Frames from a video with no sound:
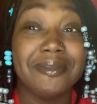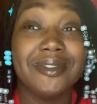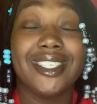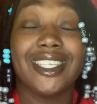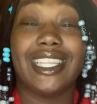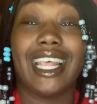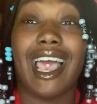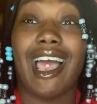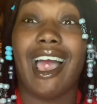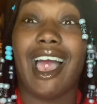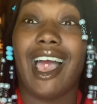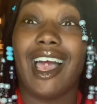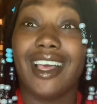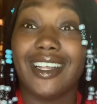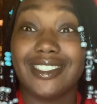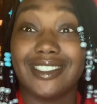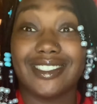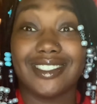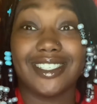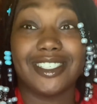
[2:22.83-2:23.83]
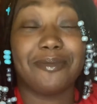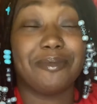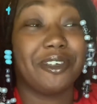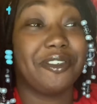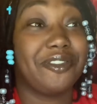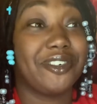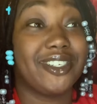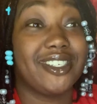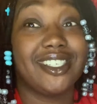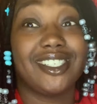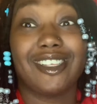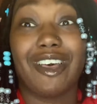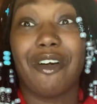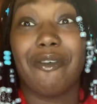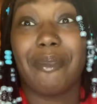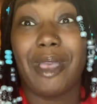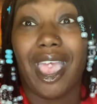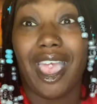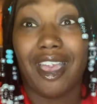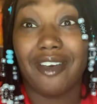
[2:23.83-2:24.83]
Now, I just be feeling so
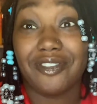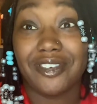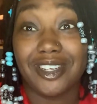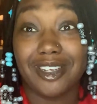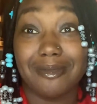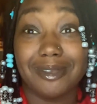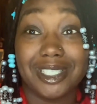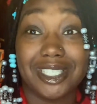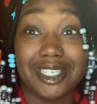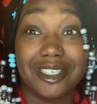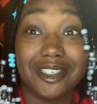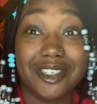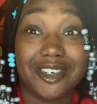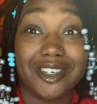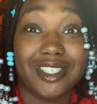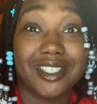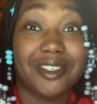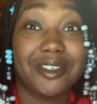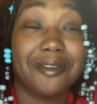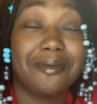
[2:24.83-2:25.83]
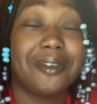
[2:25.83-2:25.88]
bad for let me see your transcript,